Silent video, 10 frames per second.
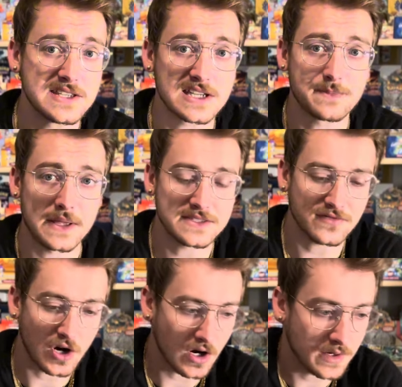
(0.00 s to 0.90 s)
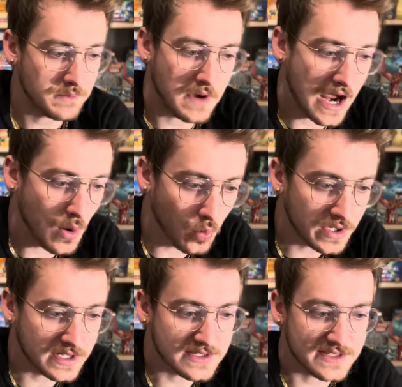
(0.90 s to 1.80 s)
expensive card. I
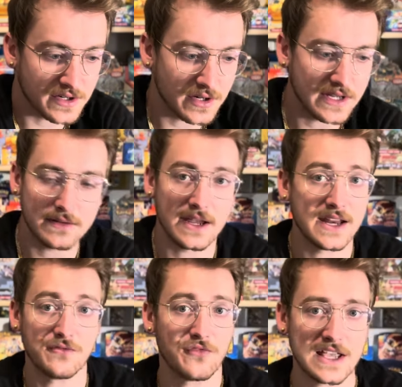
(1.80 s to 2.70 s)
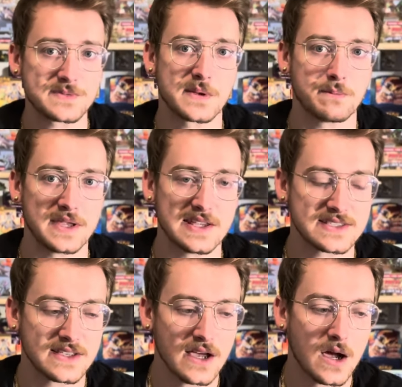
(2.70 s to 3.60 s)
wouldn't consider it an investment
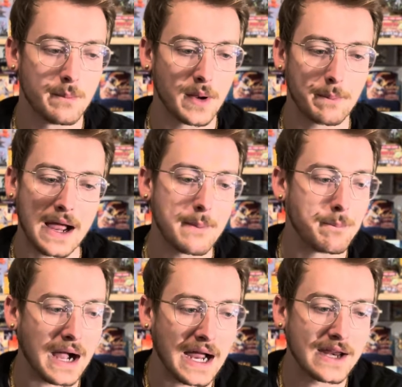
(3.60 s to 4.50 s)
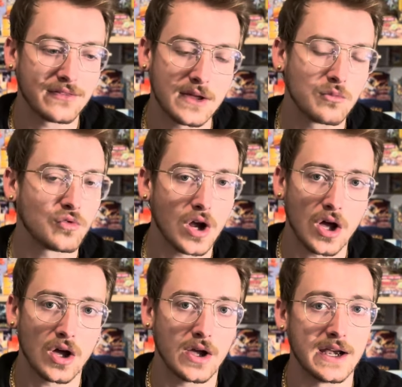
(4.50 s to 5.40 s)
piece, but by buying them
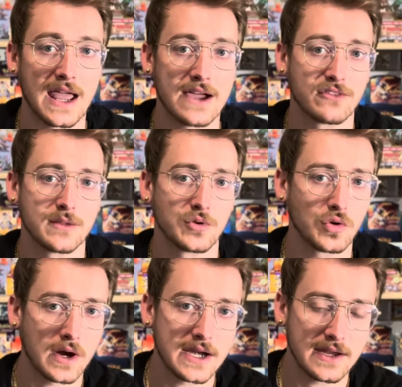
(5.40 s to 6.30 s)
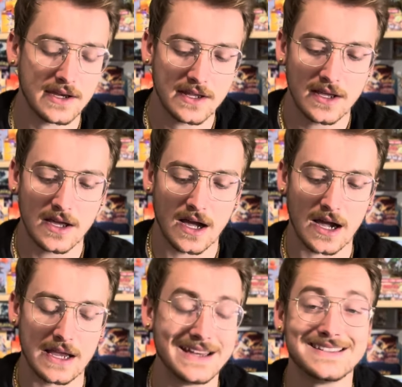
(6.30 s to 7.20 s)
raw and having them graded,
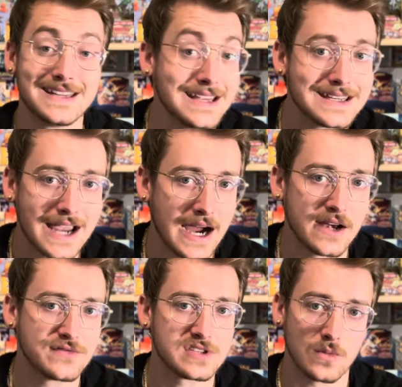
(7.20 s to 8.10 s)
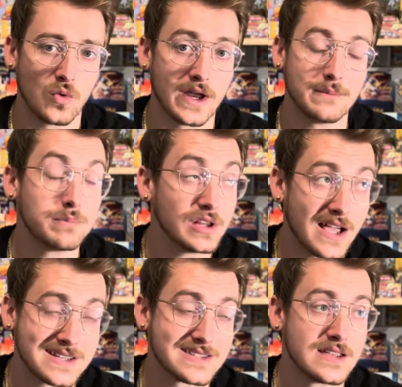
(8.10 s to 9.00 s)
it did kind of somewhat,
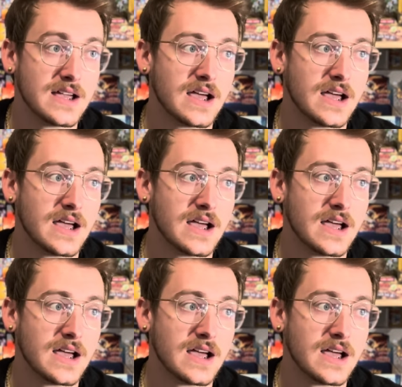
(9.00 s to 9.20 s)
plus